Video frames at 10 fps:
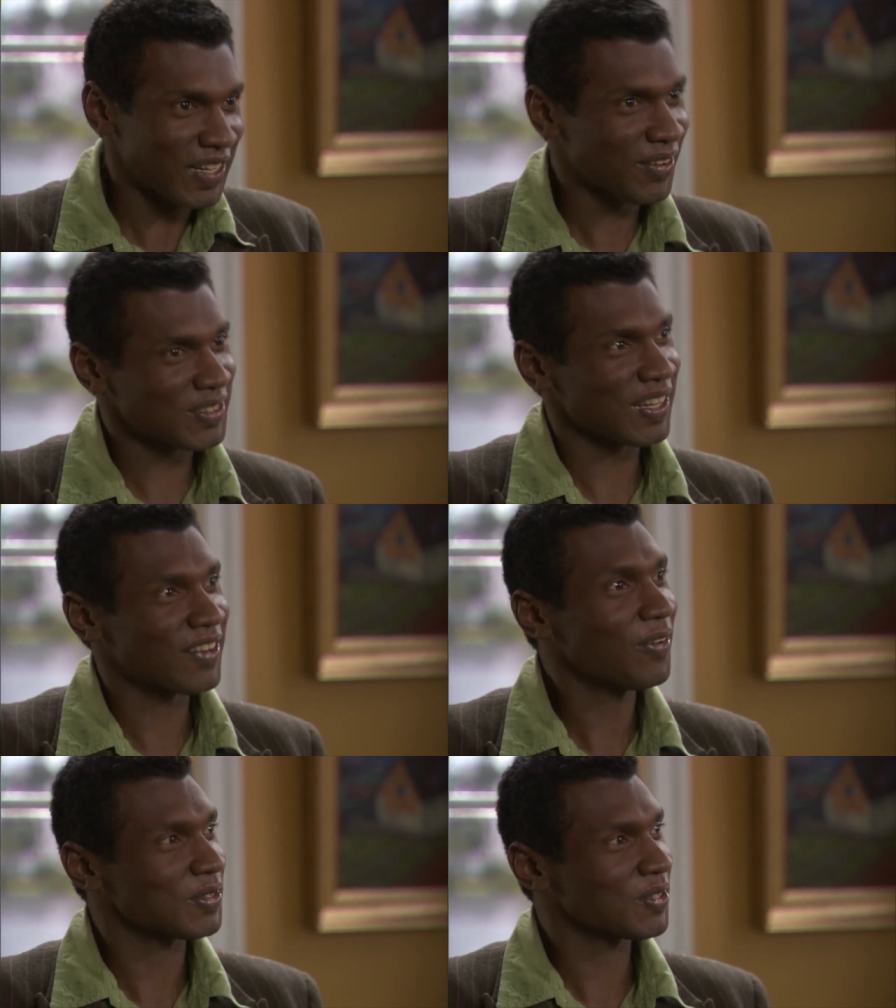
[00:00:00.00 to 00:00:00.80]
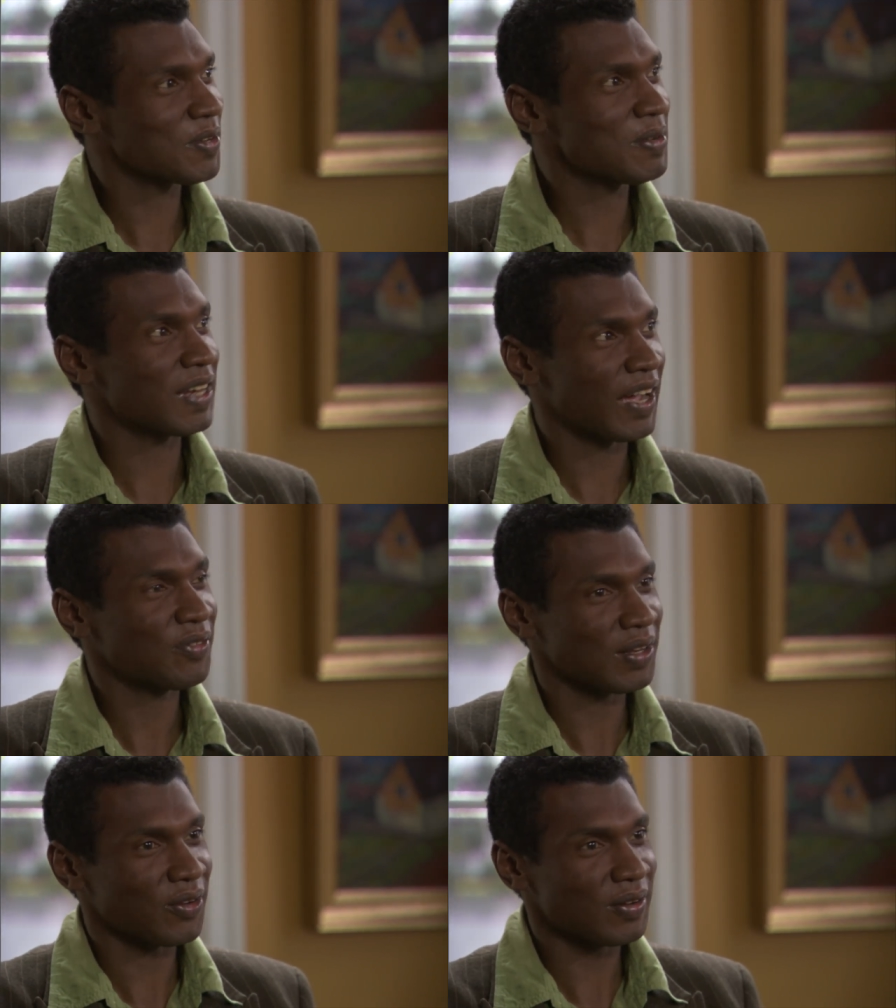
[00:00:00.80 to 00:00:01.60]
I was like, oh, so you mean I have
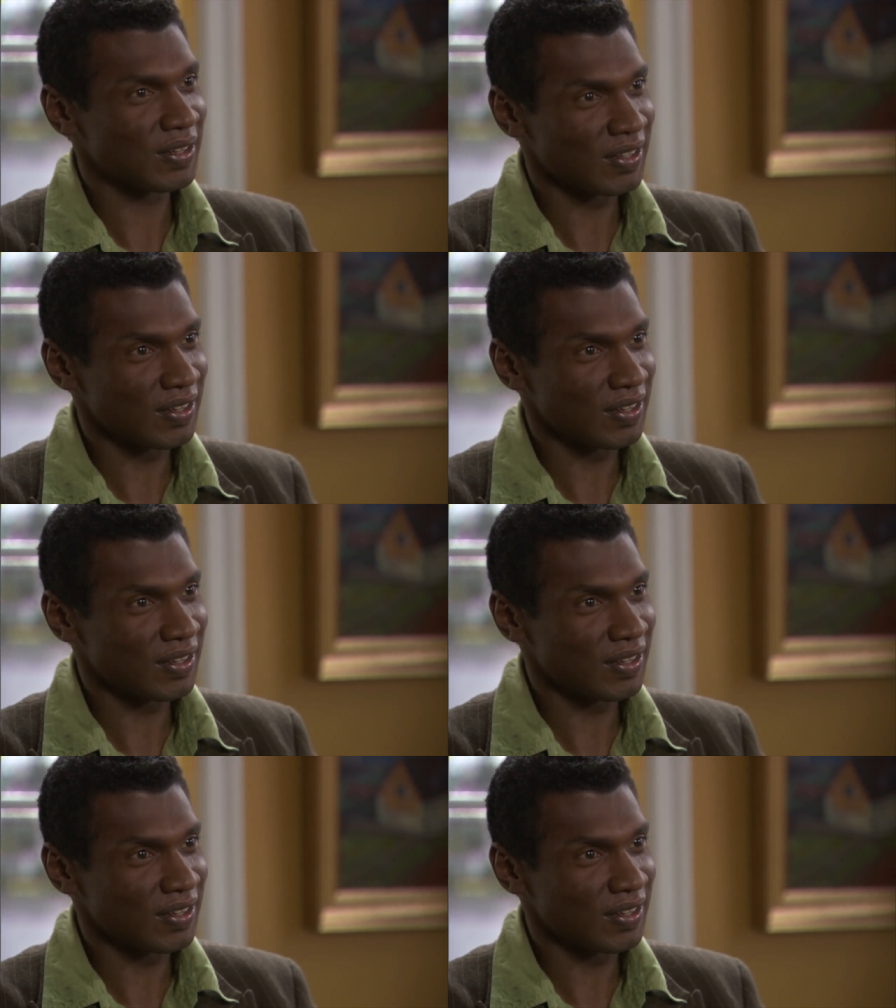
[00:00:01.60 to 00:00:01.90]
to learn?